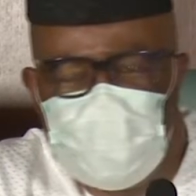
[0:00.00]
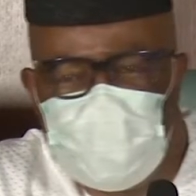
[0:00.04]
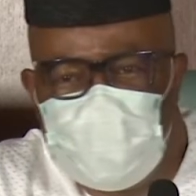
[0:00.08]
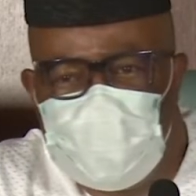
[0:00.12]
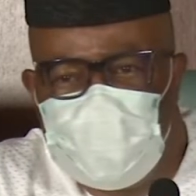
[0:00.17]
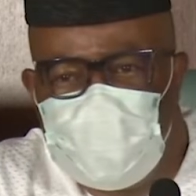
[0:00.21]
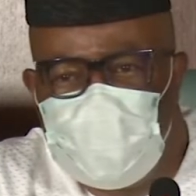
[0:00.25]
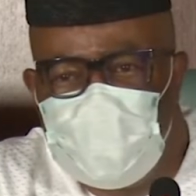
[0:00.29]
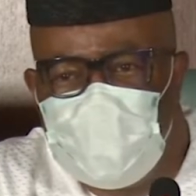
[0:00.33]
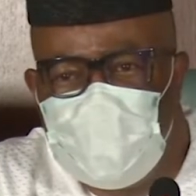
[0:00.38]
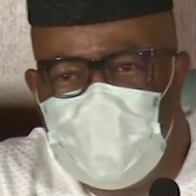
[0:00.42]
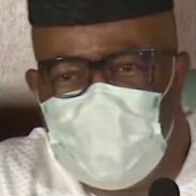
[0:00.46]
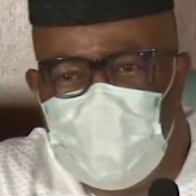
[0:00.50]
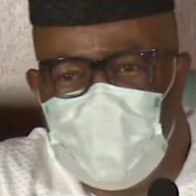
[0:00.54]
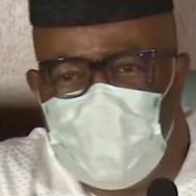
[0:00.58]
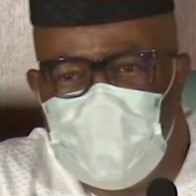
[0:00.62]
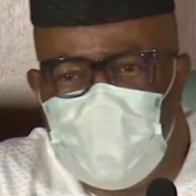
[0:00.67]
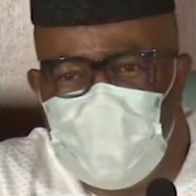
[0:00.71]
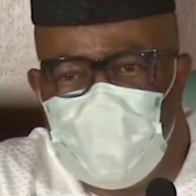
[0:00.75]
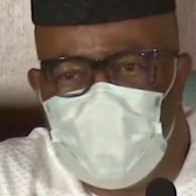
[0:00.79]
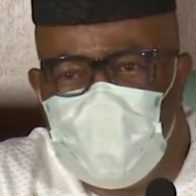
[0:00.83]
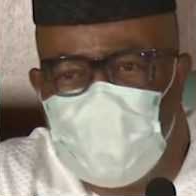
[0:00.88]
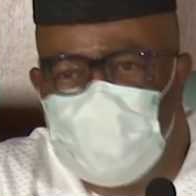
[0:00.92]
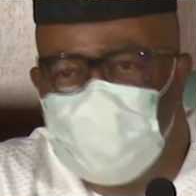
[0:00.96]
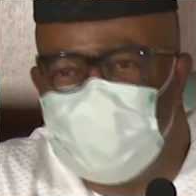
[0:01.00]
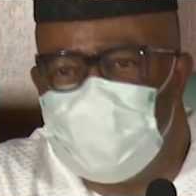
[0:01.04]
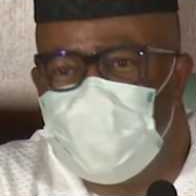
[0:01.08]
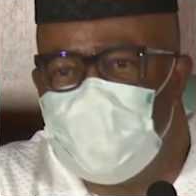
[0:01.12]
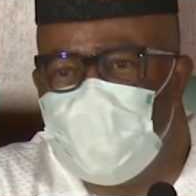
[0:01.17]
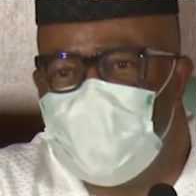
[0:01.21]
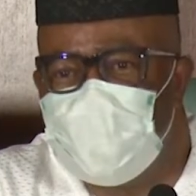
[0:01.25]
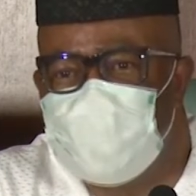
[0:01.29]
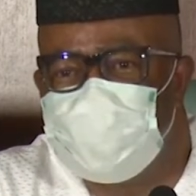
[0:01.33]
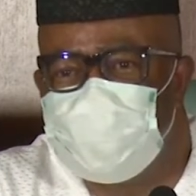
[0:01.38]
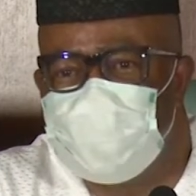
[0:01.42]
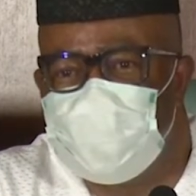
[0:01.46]
it was
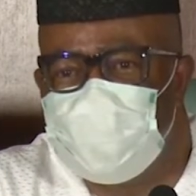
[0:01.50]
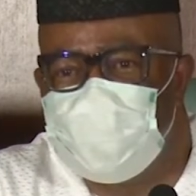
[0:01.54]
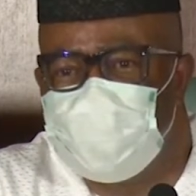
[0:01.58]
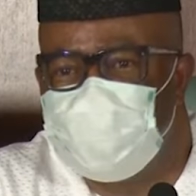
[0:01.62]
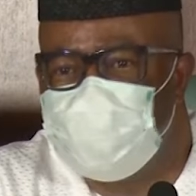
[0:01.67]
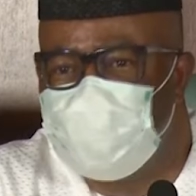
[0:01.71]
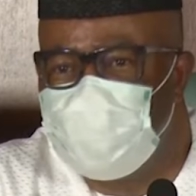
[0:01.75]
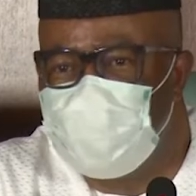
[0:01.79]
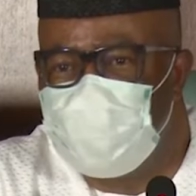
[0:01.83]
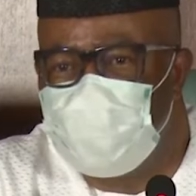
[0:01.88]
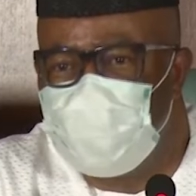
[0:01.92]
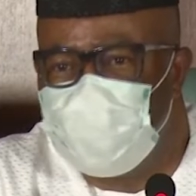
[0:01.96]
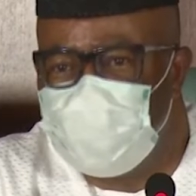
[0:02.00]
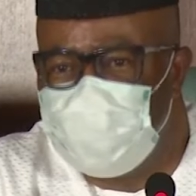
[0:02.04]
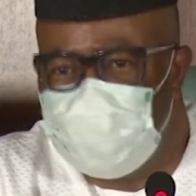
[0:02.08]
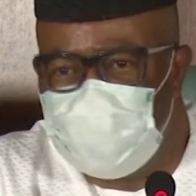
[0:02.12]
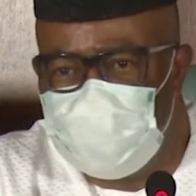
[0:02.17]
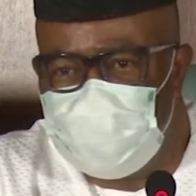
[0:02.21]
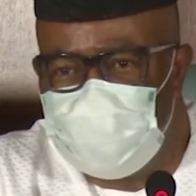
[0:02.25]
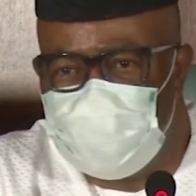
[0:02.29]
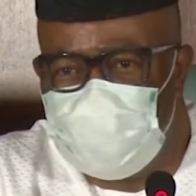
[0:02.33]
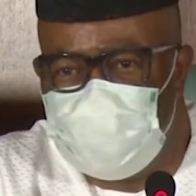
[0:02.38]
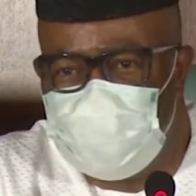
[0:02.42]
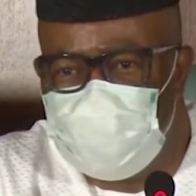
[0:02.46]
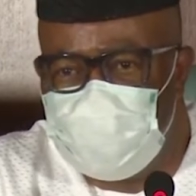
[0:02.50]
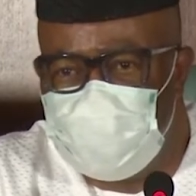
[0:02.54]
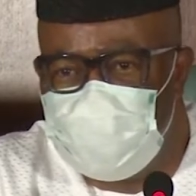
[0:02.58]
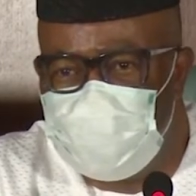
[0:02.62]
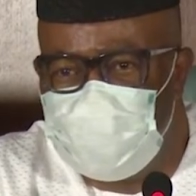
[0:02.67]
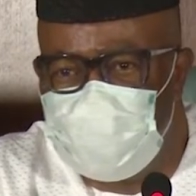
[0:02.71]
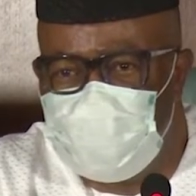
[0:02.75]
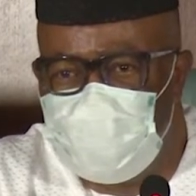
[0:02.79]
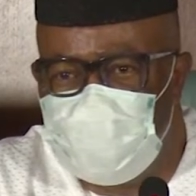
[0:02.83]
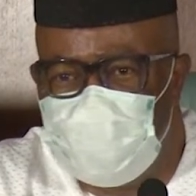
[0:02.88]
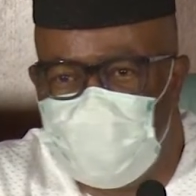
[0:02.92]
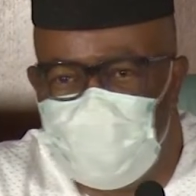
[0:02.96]
the absence of budget,
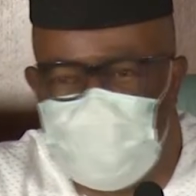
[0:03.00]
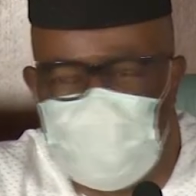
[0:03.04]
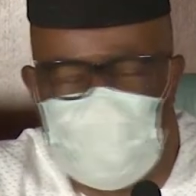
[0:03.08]
not the